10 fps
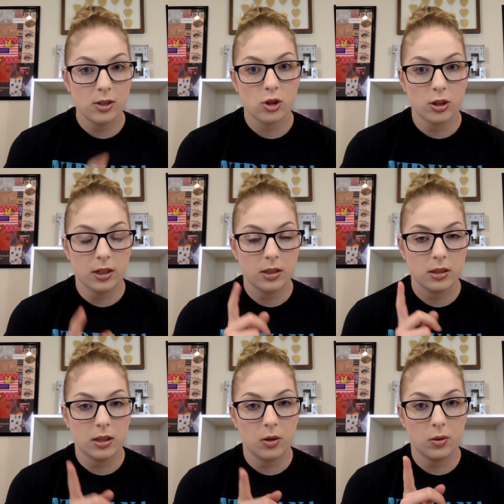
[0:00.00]

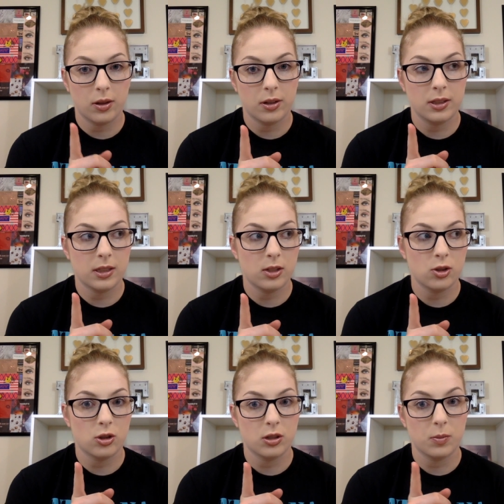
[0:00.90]
Insurance, though there is
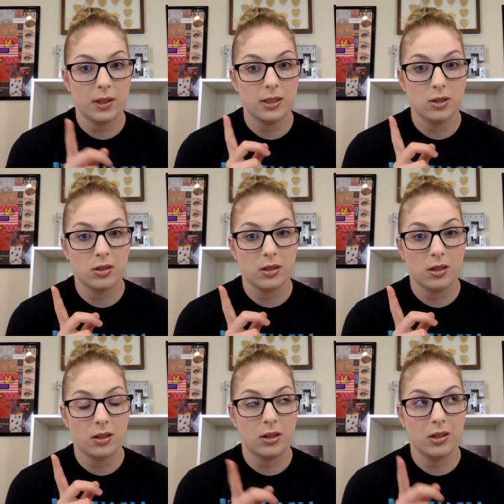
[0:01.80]
insurance places,
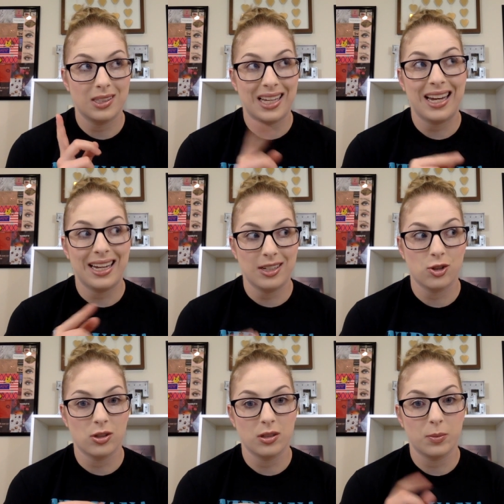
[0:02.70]
there is a
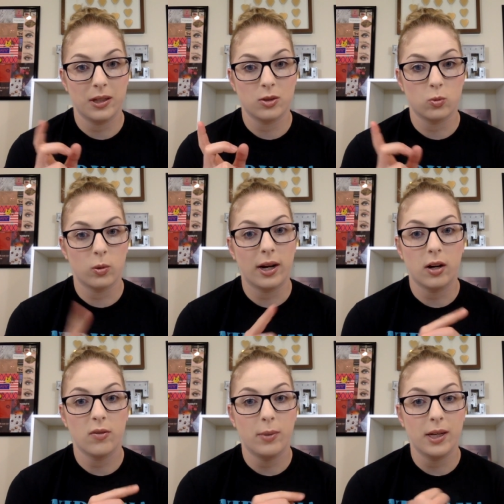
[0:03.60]
insurance place right
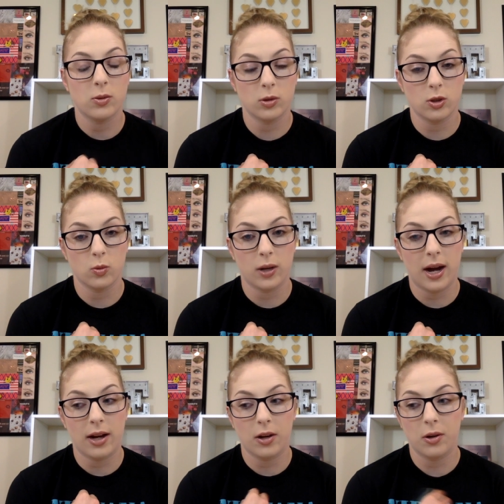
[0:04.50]
off base, which is where
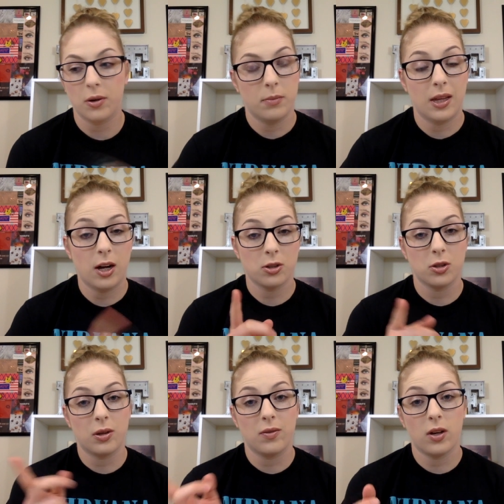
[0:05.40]
I go. They
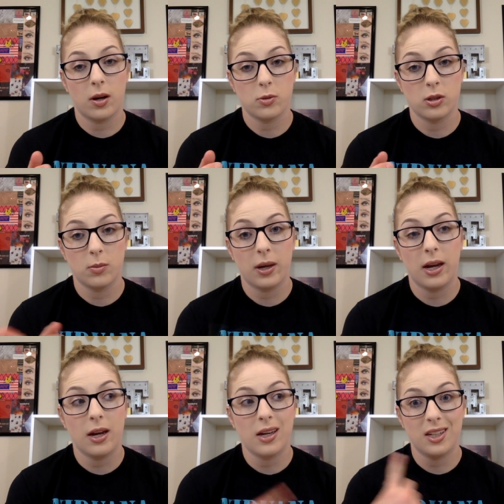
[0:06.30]
also give you the option to
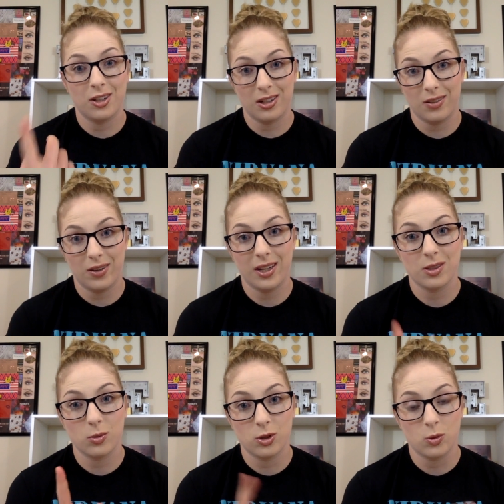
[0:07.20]
pay a year in
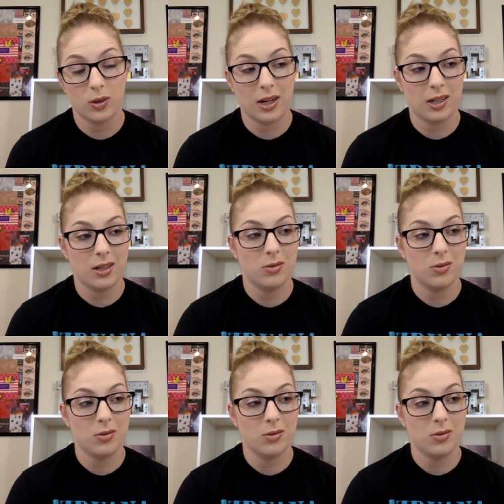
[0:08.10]
advance, which is what I did.